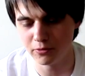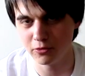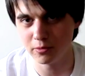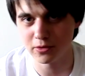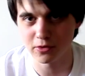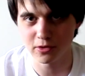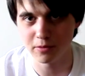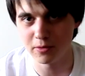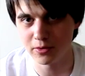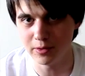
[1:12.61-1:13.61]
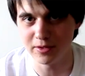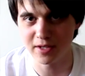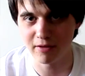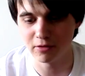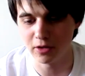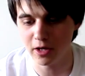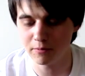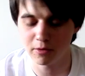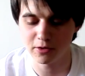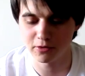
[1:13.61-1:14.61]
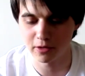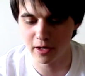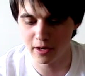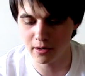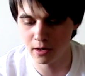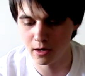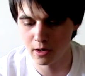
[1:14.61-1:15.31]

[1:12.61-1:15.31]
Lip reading: Dubel's usually between 7 and 8, but it's okay.